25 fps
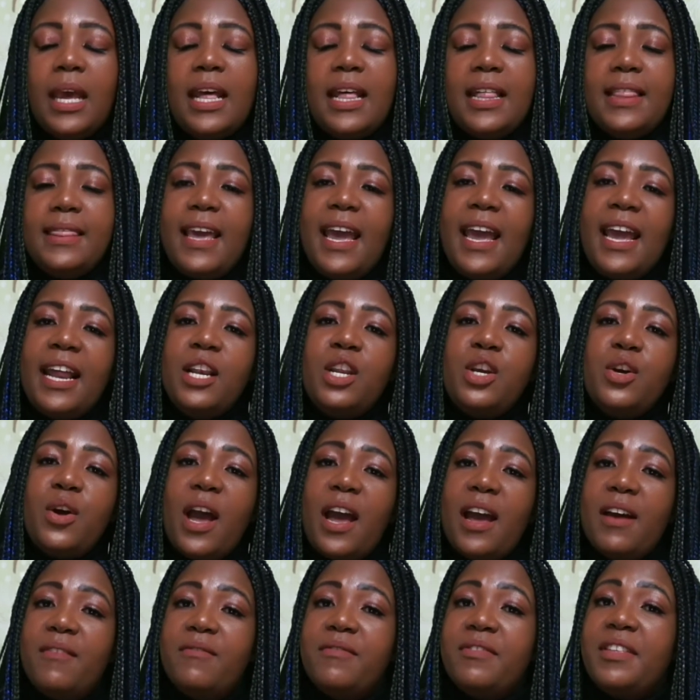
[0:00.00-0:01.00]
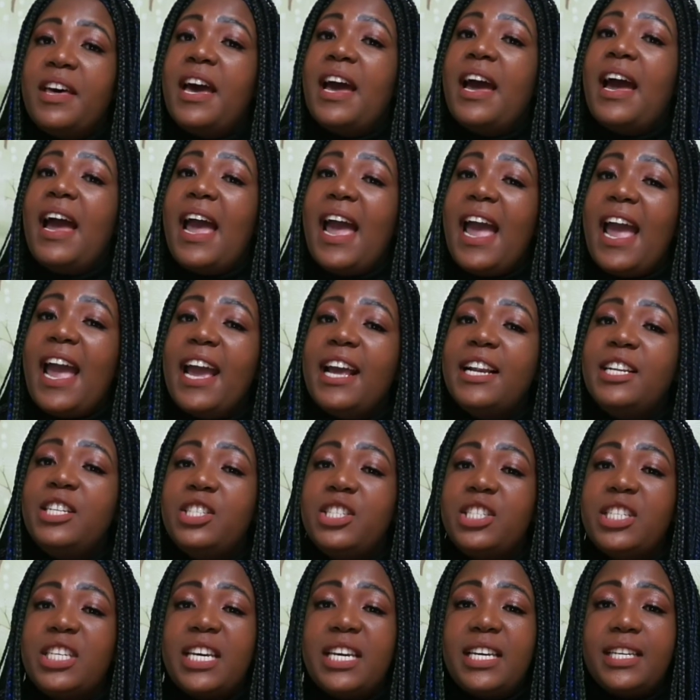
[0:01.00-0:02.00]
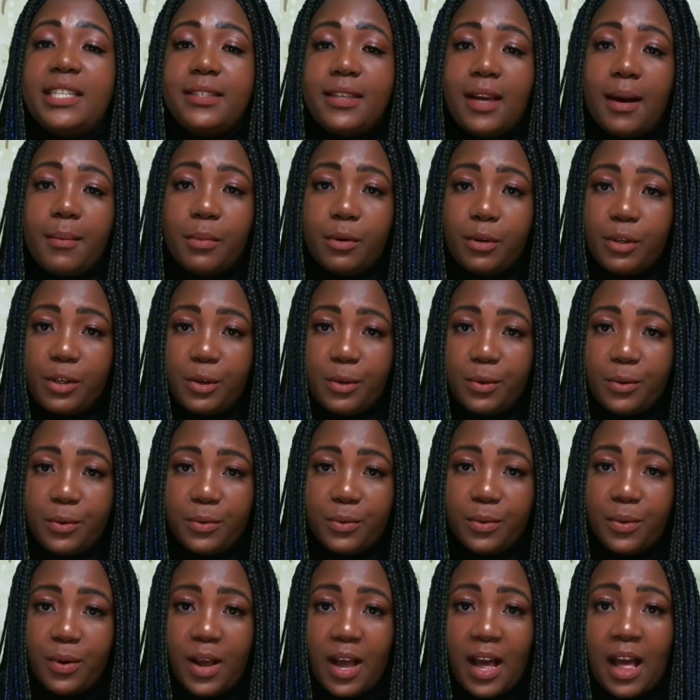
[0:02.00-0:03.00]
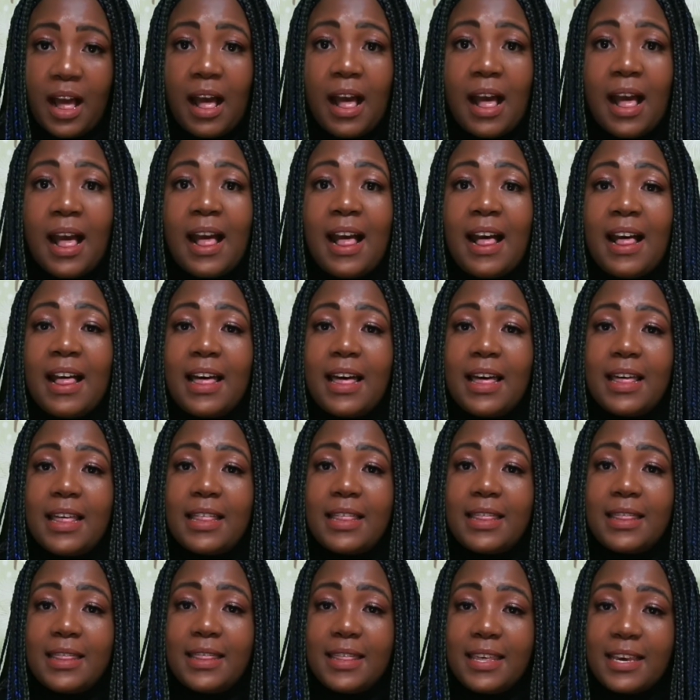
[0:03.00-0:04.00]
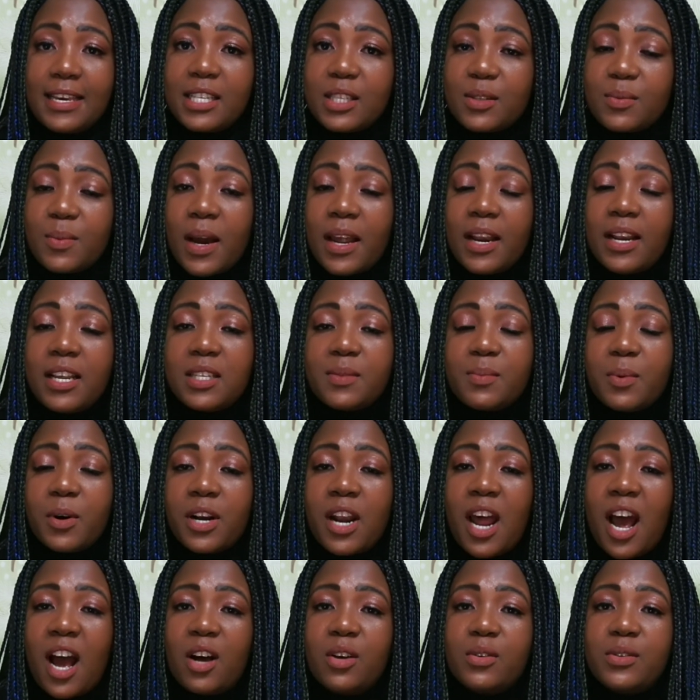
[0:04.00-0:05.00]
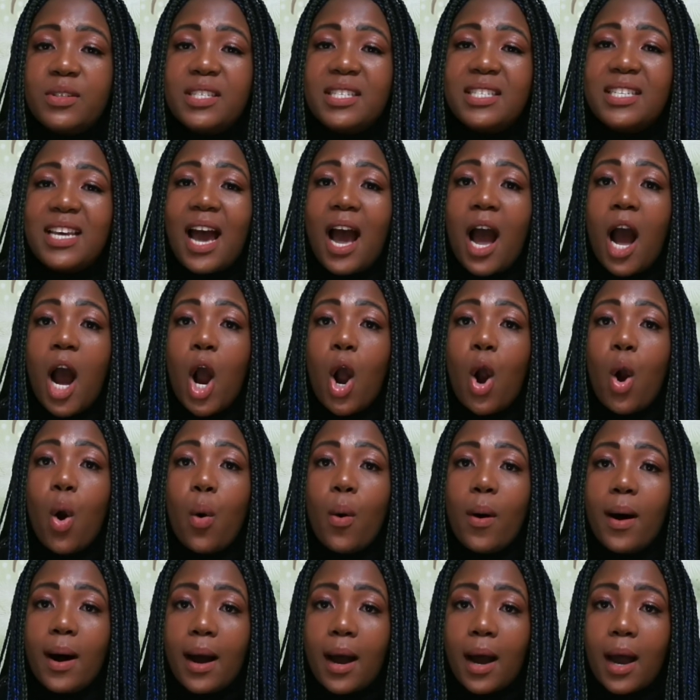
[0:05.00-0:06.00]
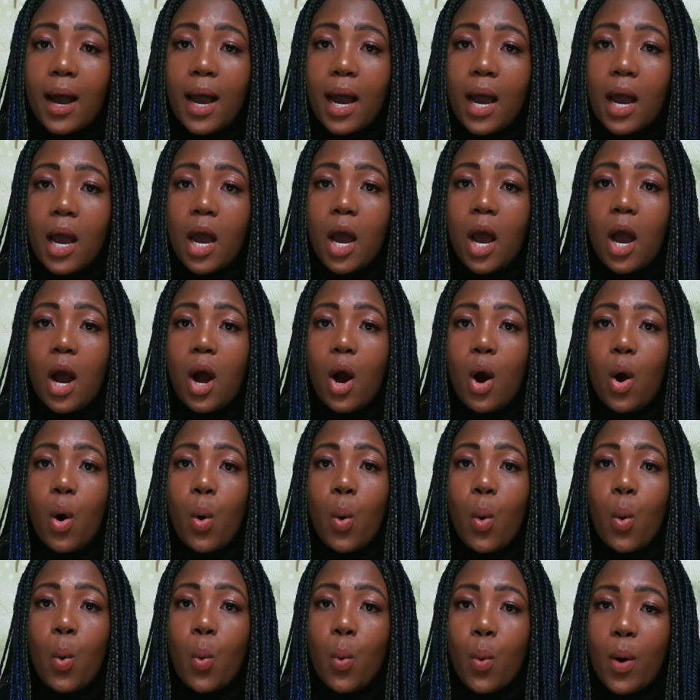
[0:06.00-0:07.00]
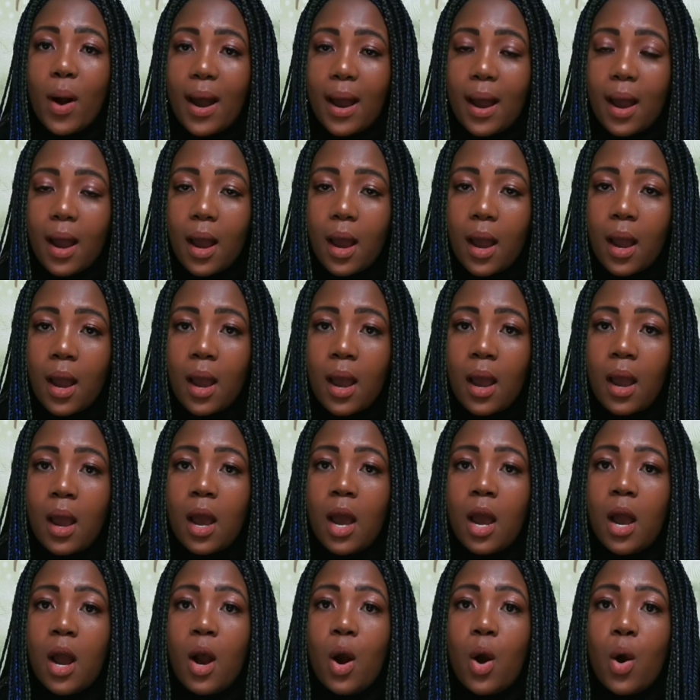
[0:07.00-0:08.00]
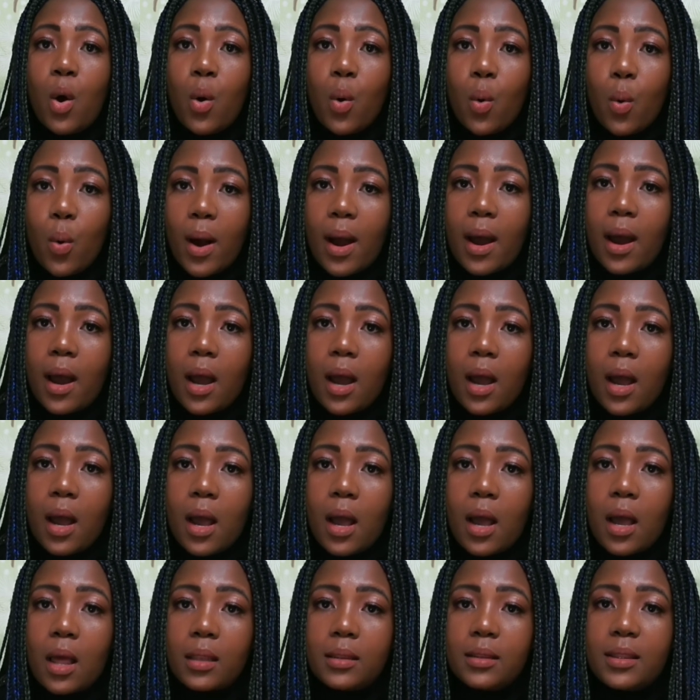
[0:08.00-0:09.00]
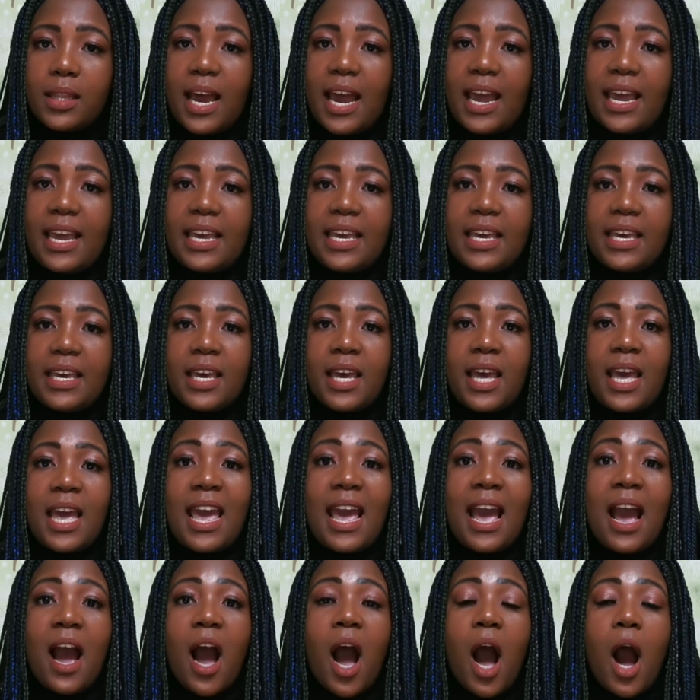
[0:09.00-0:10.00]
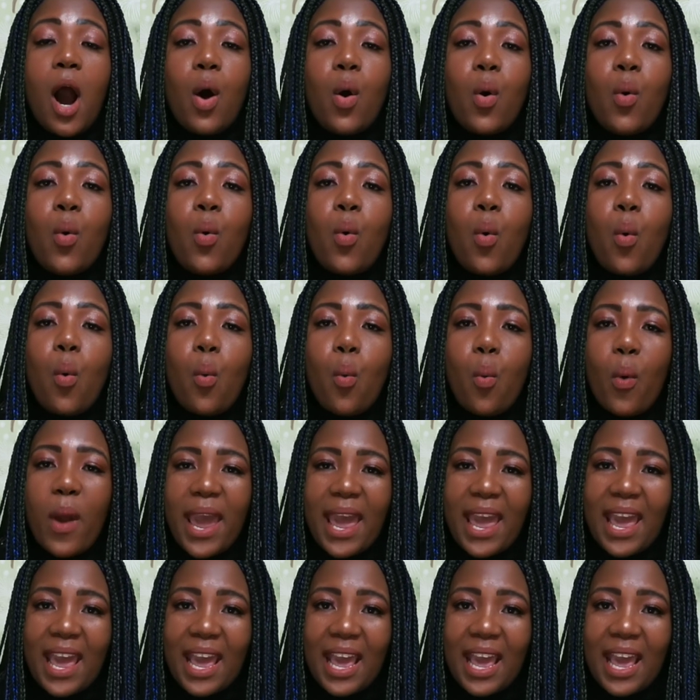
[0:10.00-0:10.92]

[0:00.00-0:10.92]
Then you have the NGW. This one is pronounced mwa, mwa, mwa, like mwi,